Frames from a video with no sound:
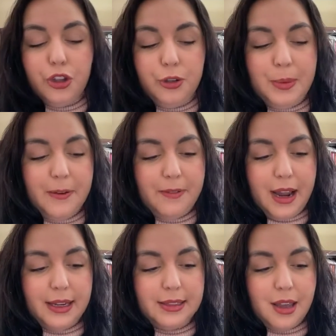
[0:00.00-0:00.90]
you may
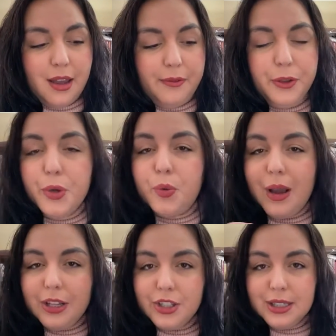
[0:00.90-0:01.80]
find a few
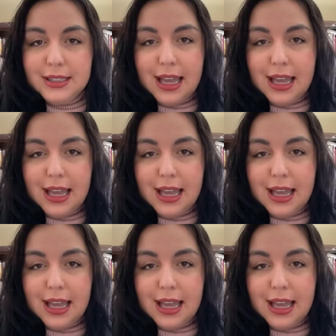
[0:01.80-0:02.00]
questions